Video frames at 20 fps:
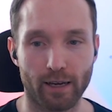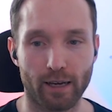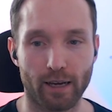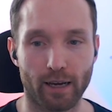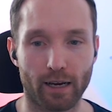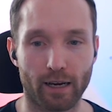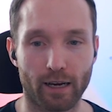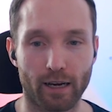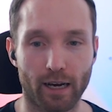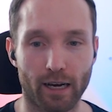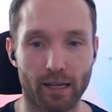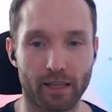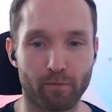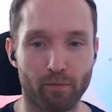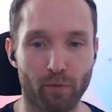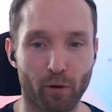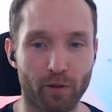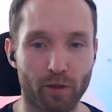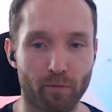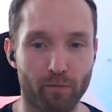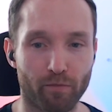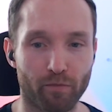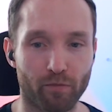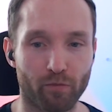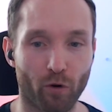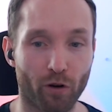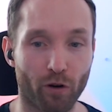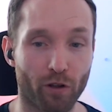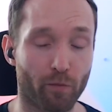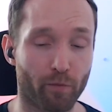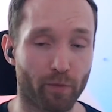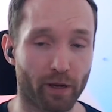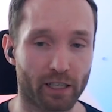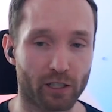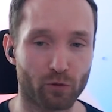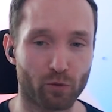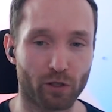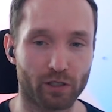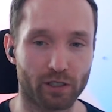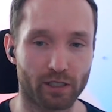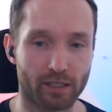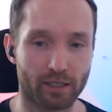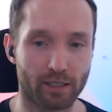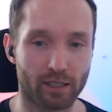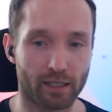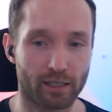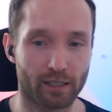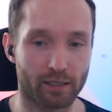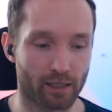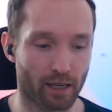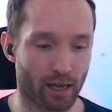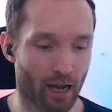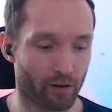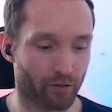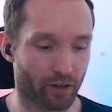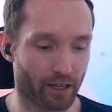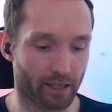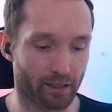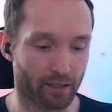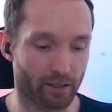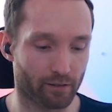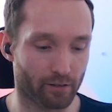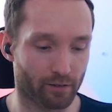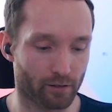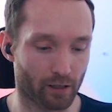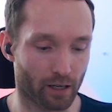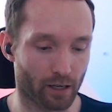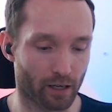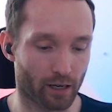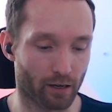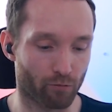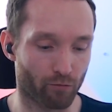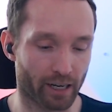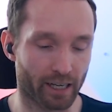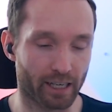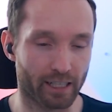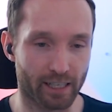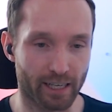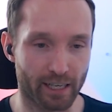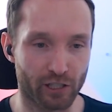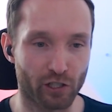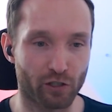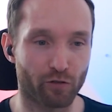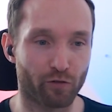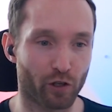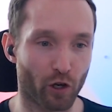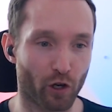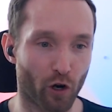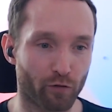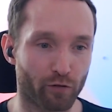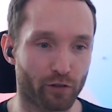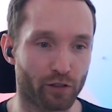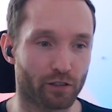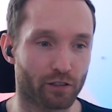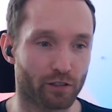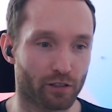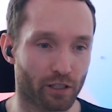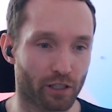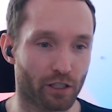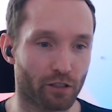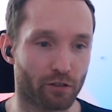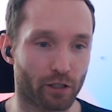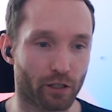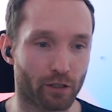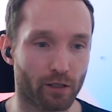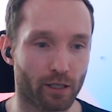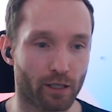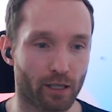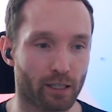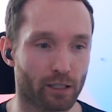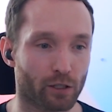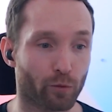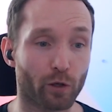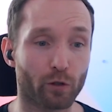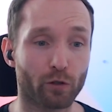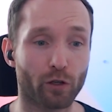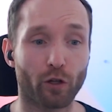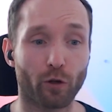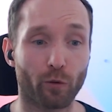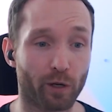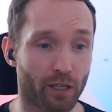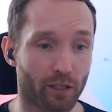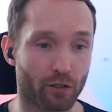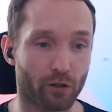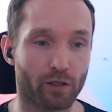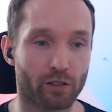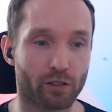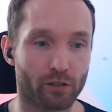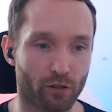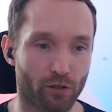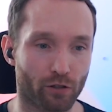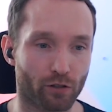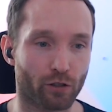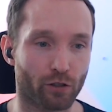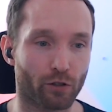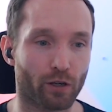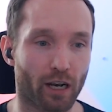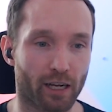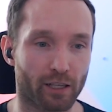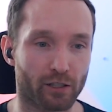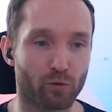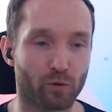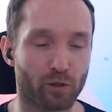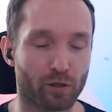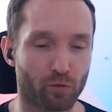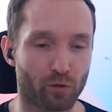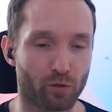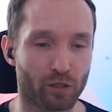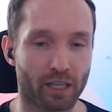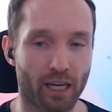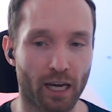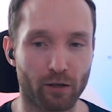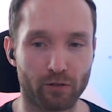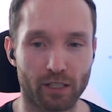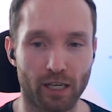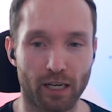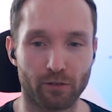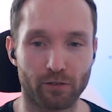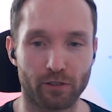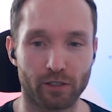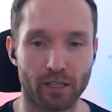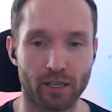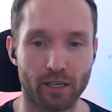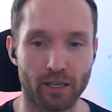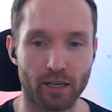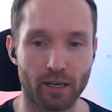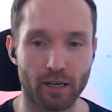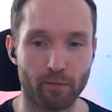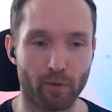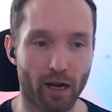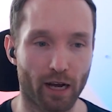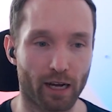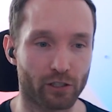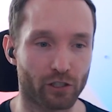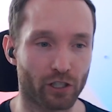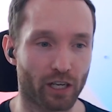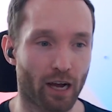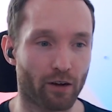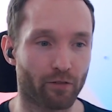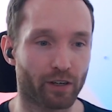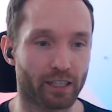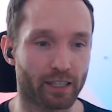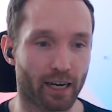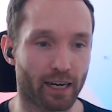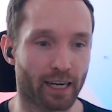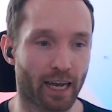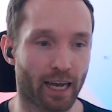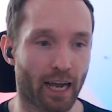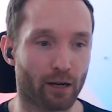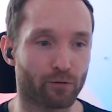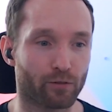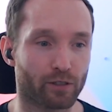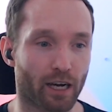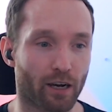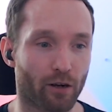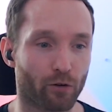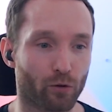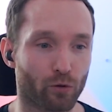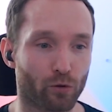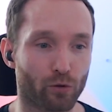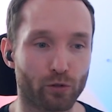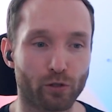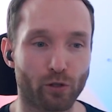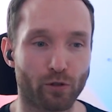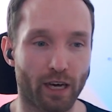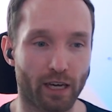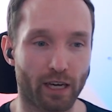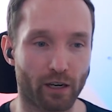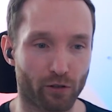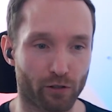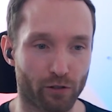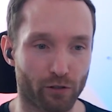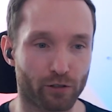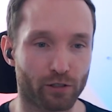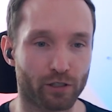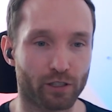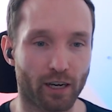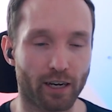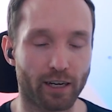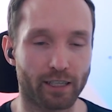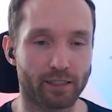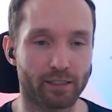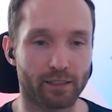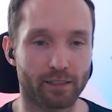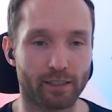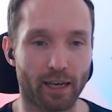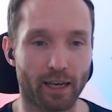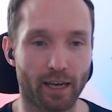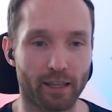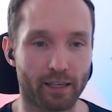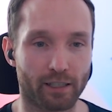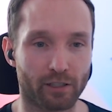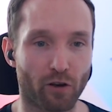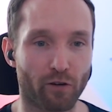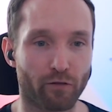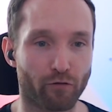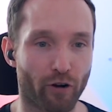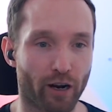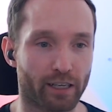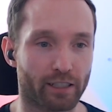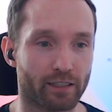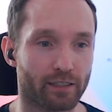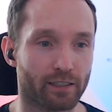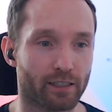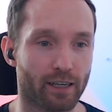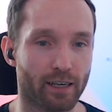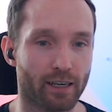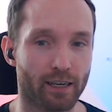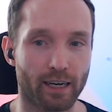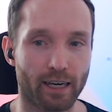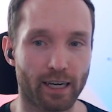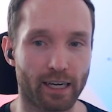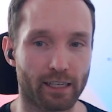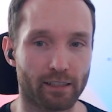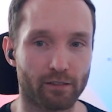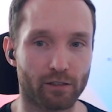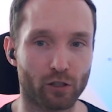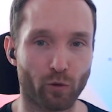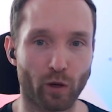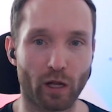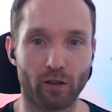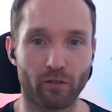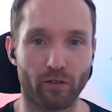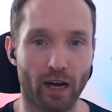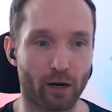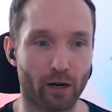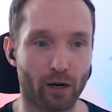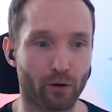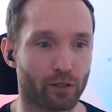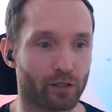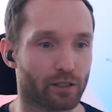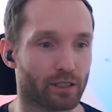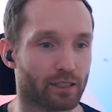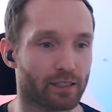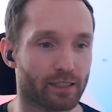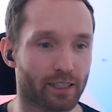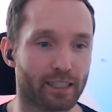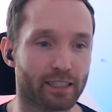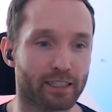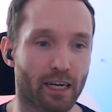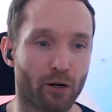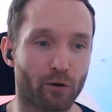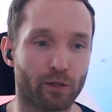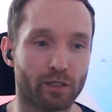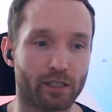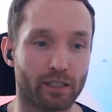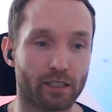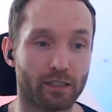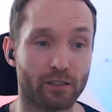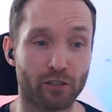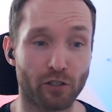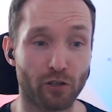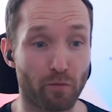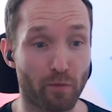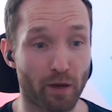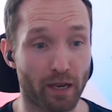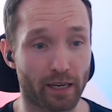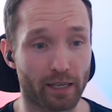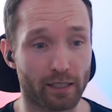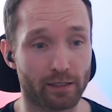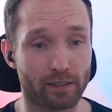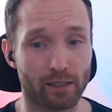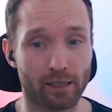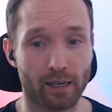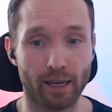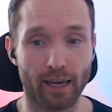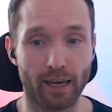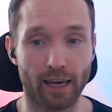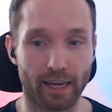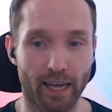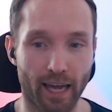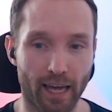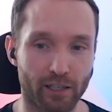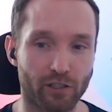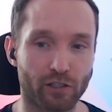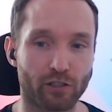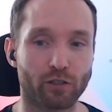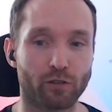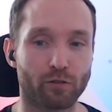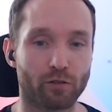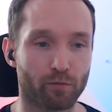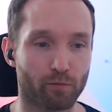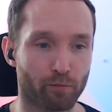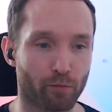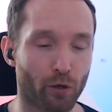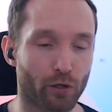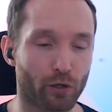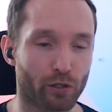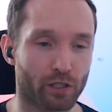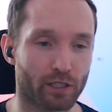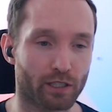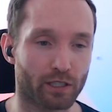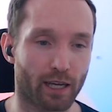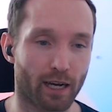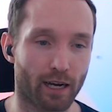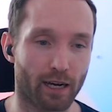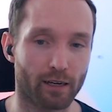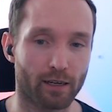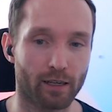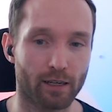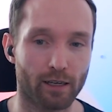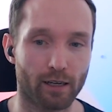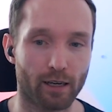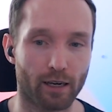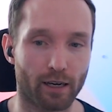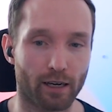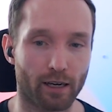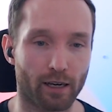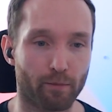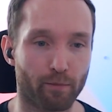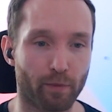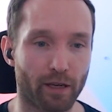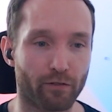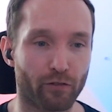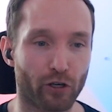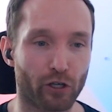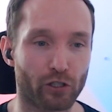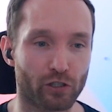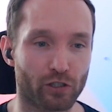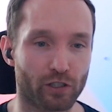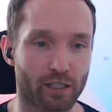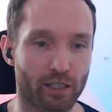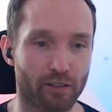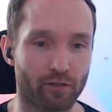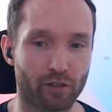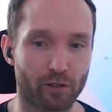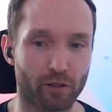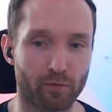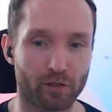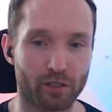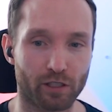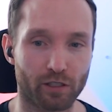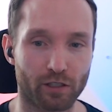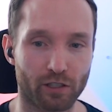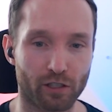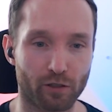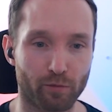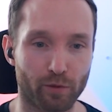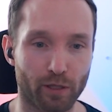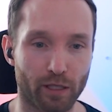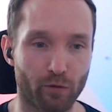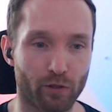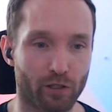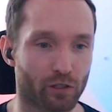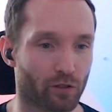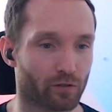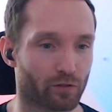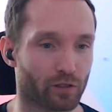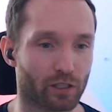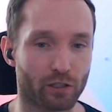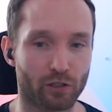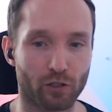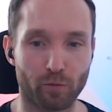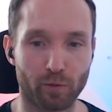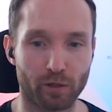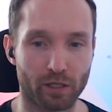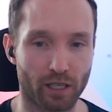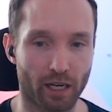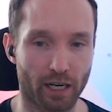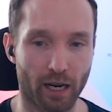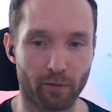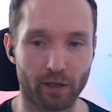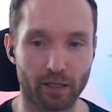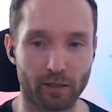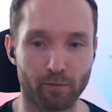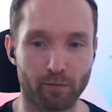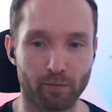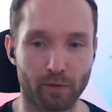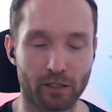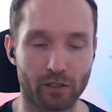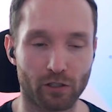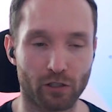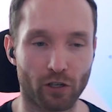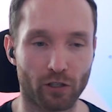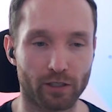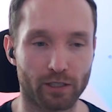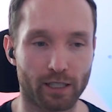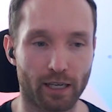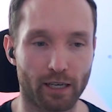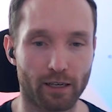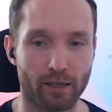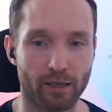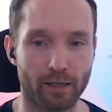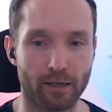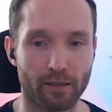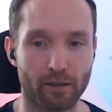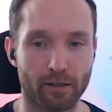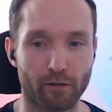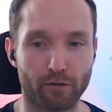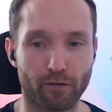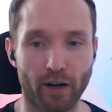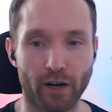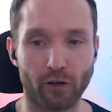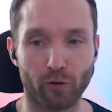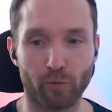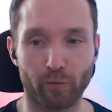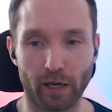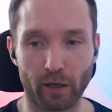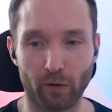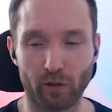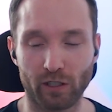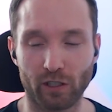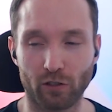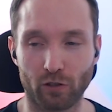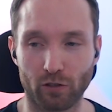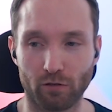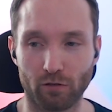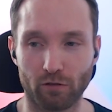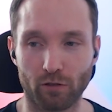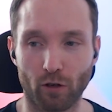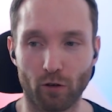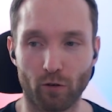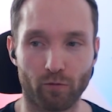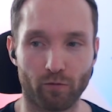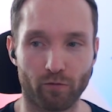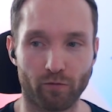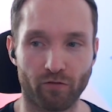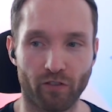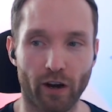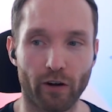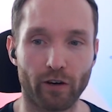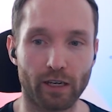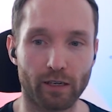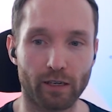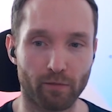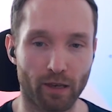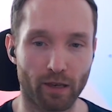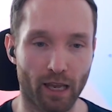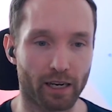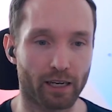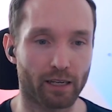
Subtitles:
And then probably one of the biggest ones is having recognition of the offers that you do. So we all know that we can do this on Google Ads with countdowns, but actually having that countdown also then on your site to say this offer ends in 12 hours, in 6 hours, in 2 minutes, again, just pushes that bit of urgency for them to complete, which is obviously a super dynamic piece of content. The final bit, which is not very landing